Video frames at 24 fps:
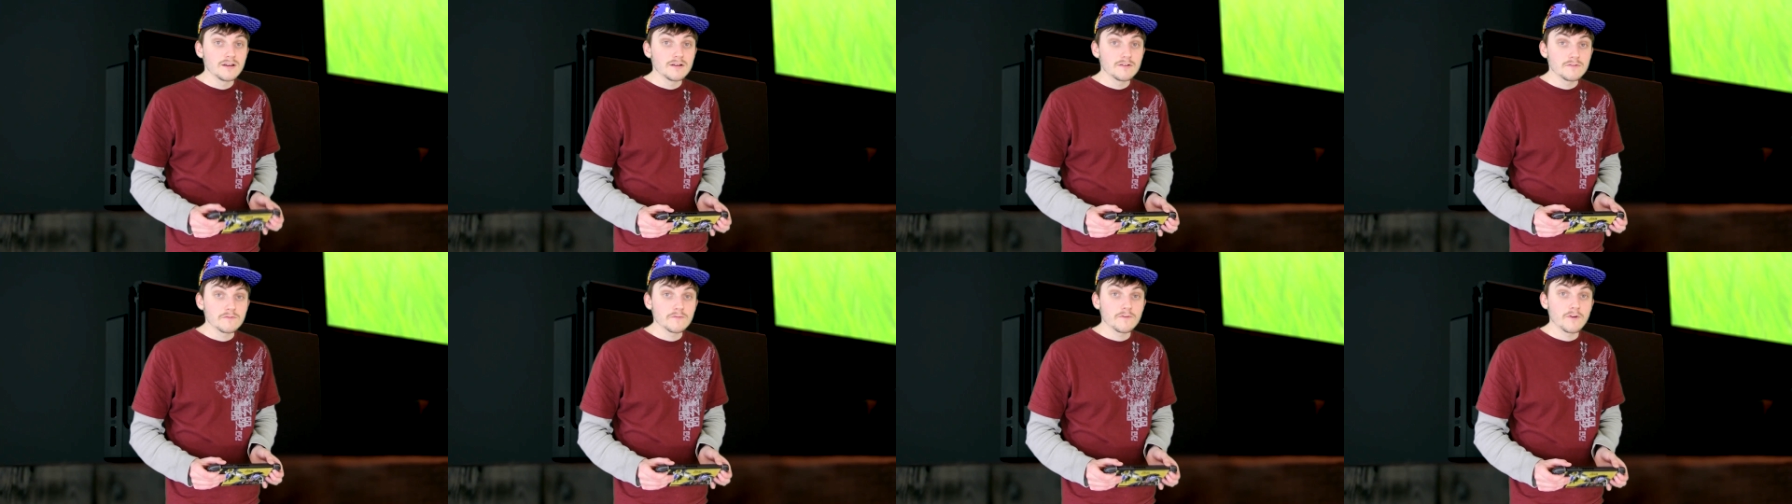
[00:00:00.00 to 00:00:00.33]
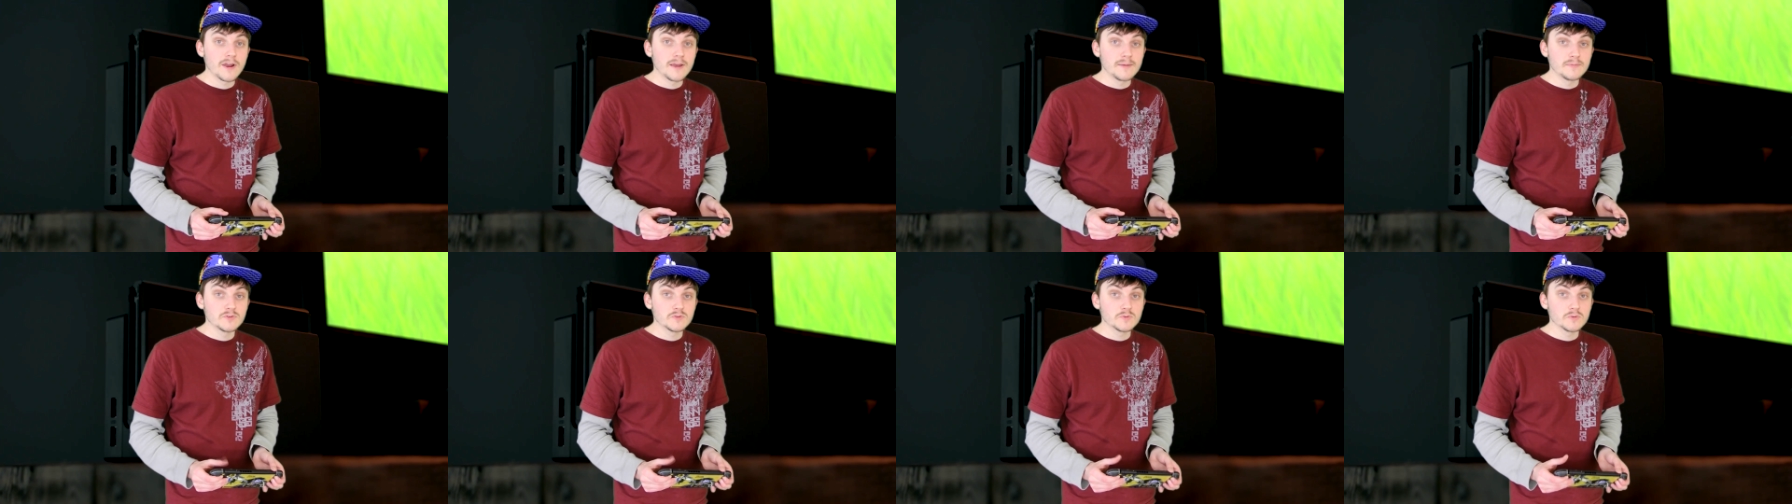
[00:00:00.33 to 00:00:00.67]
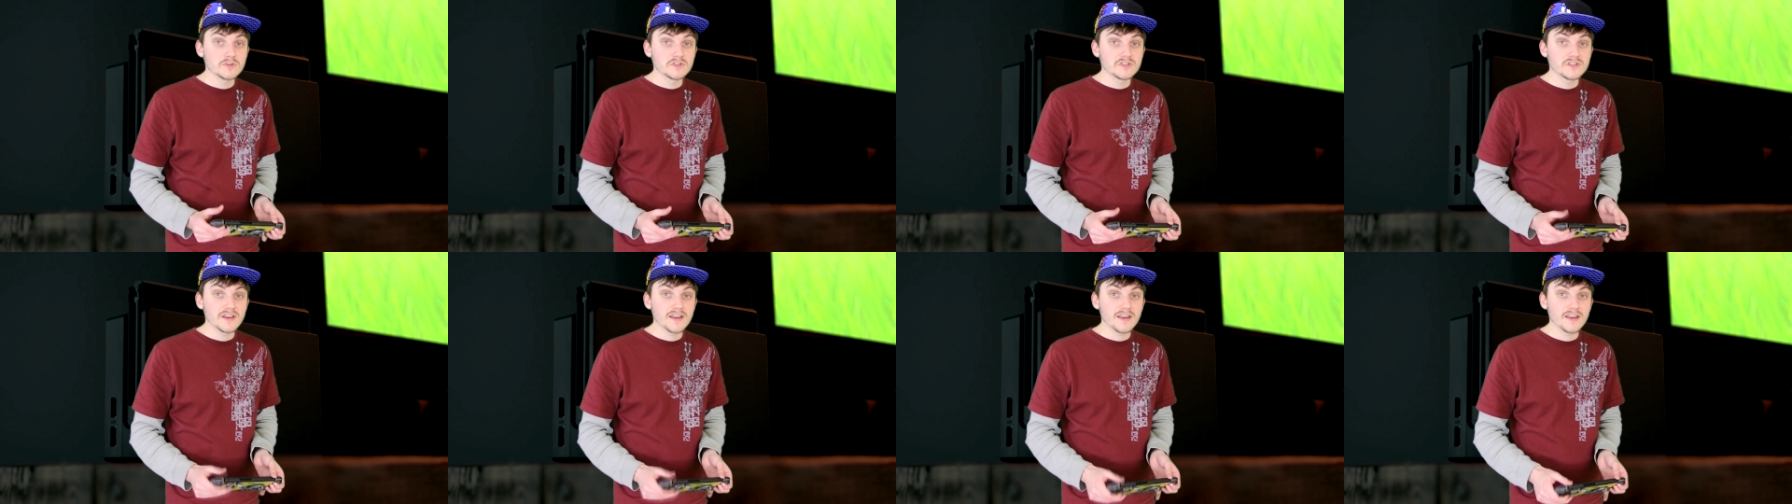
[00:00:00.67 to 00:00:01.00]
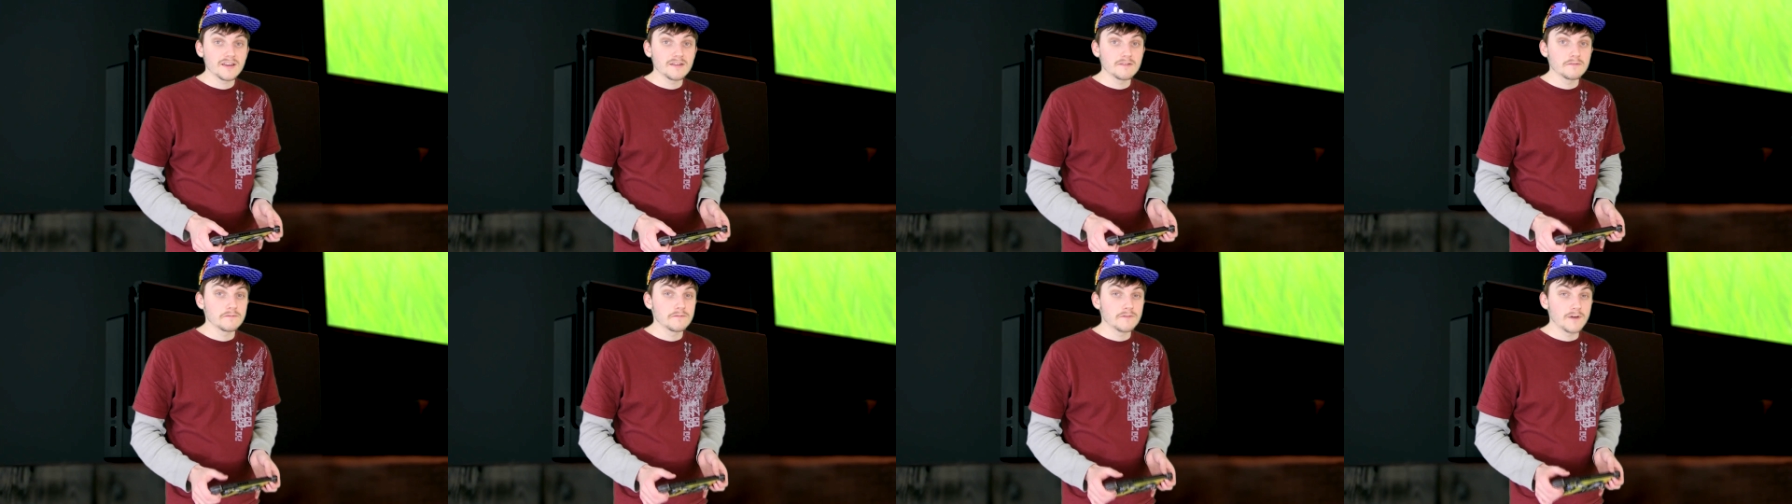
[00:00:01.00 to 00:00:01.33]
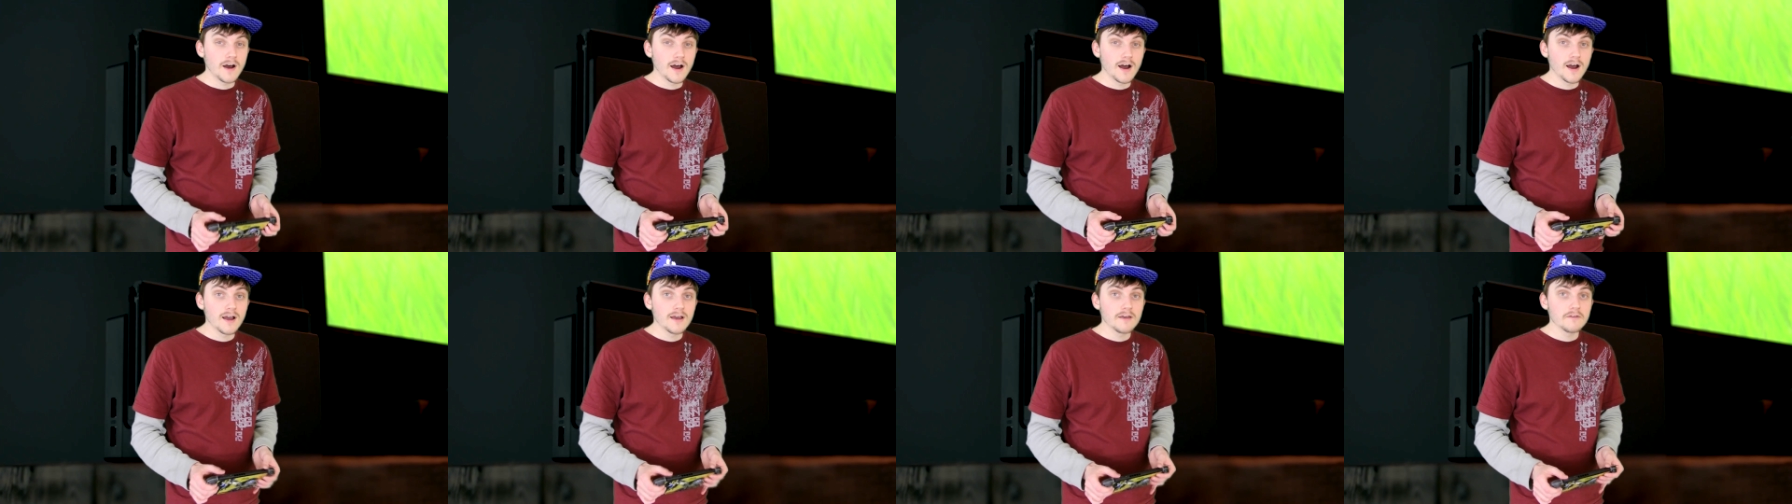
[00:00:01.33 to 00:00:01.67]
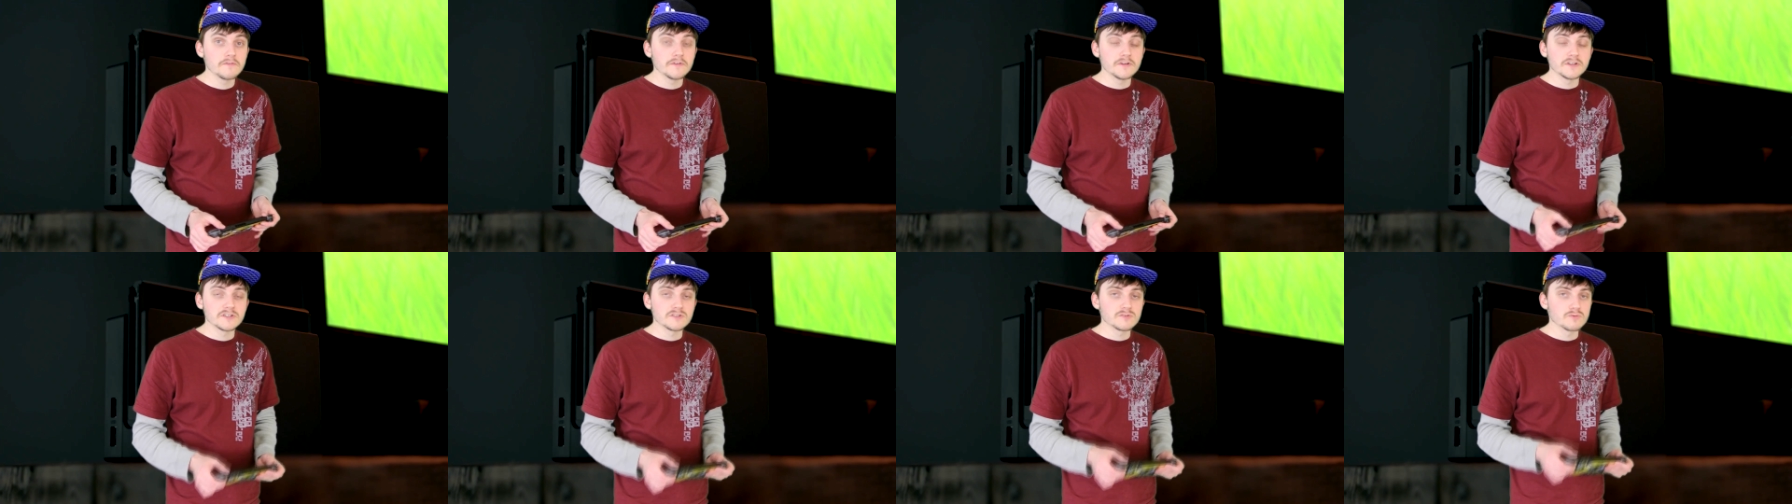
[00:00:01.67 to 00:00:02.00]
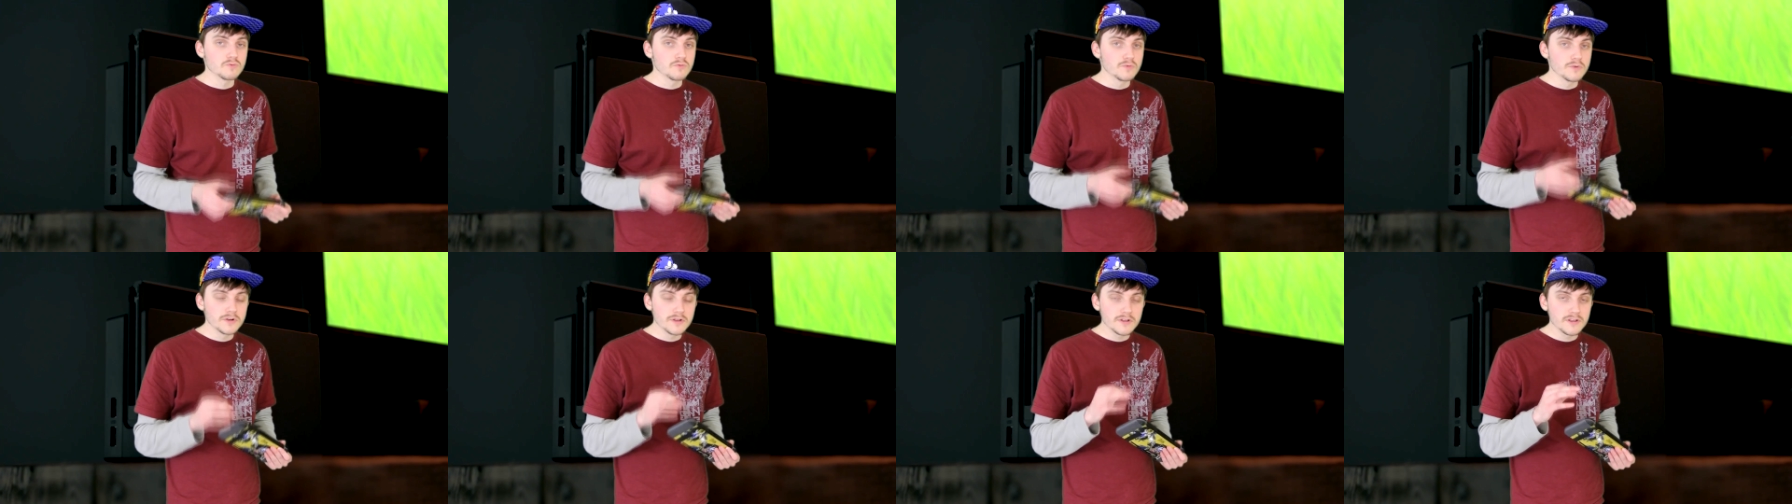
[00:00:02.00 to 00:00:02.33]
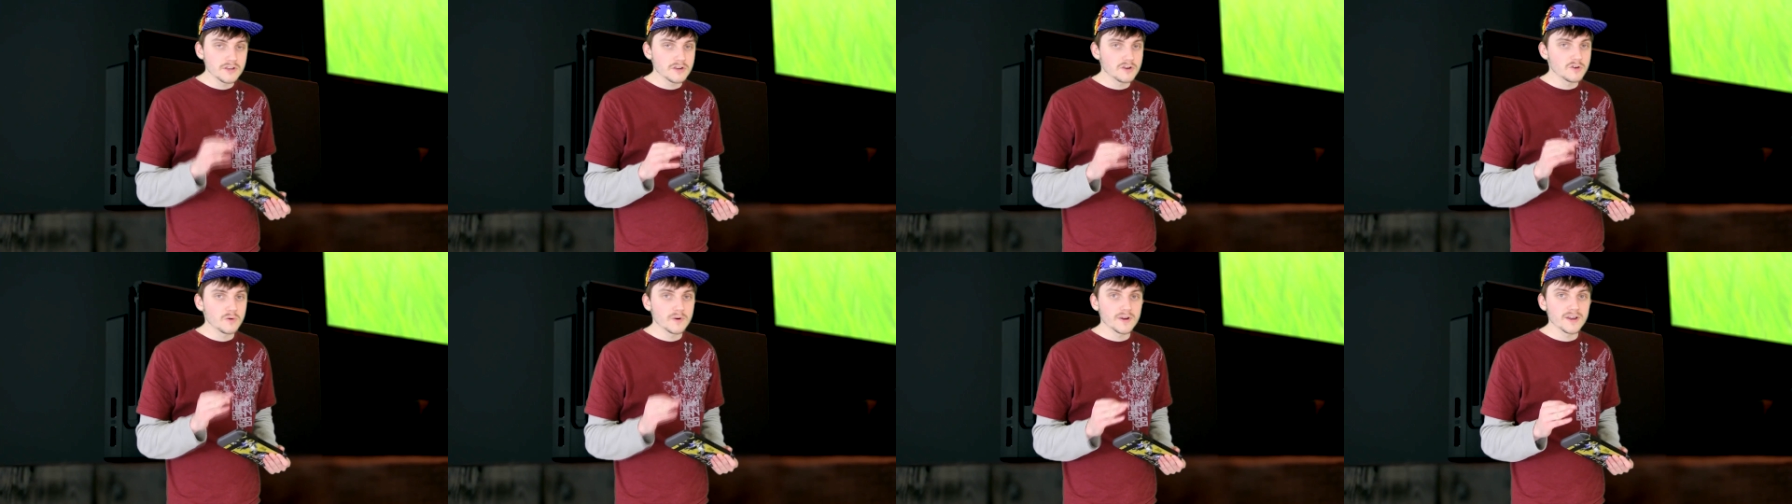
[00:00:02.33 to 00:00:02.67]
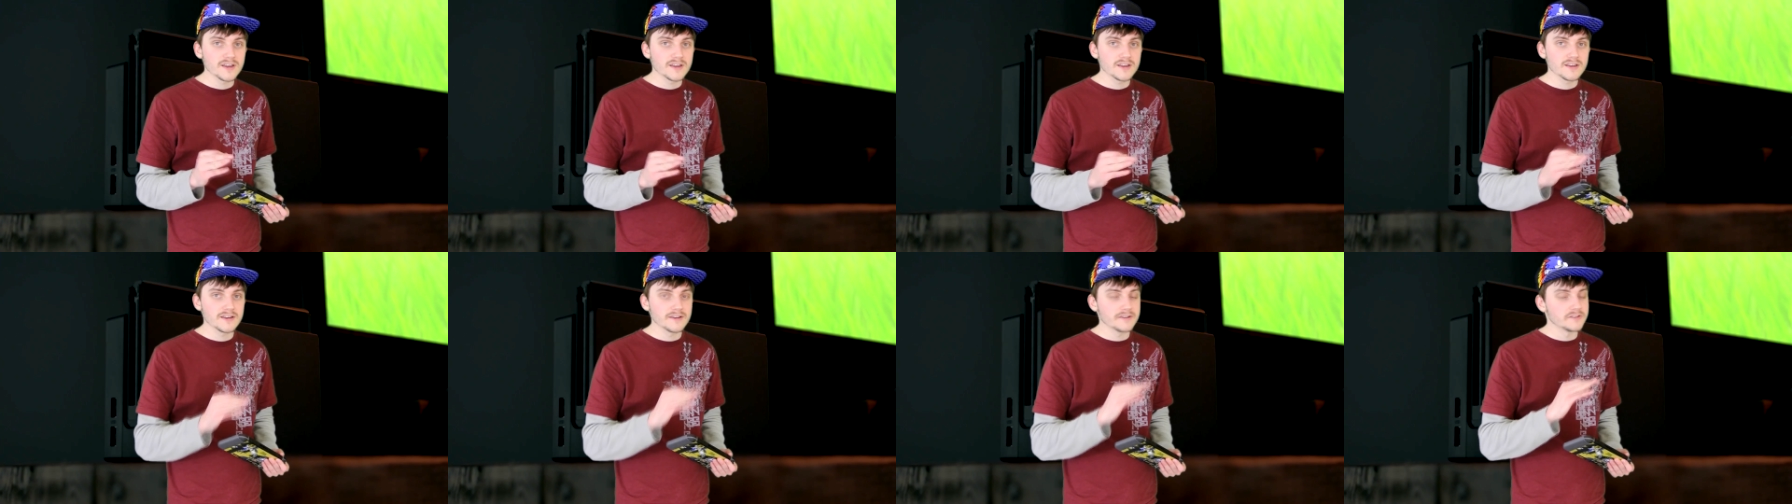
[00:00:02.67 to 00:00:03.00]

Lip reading: frames per second, 5. It's really quick.